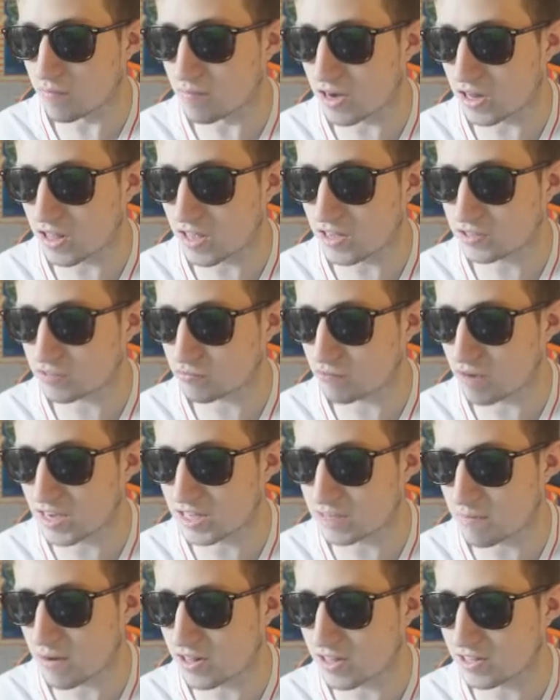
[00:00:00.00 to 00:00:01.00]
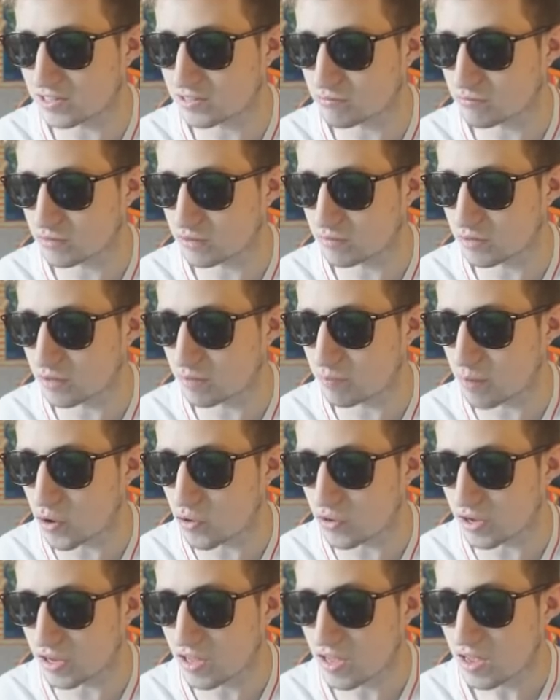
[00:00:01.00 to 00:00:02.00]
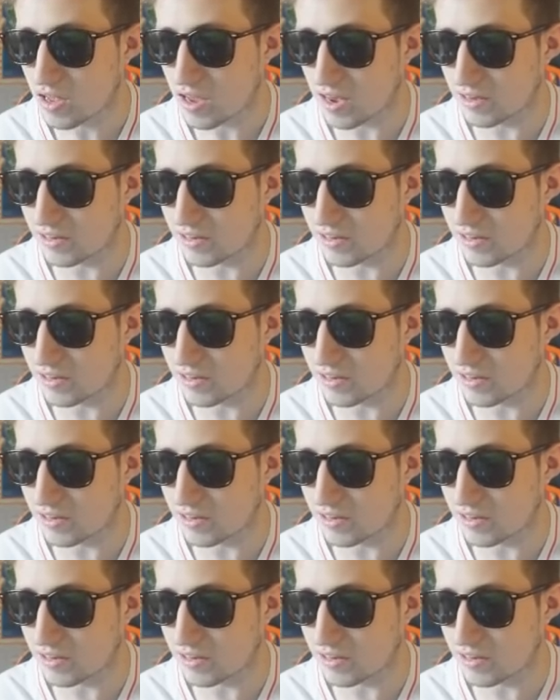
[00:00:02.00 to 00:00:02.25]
Uh, Manolas, why is Manolas with, with, the ball here?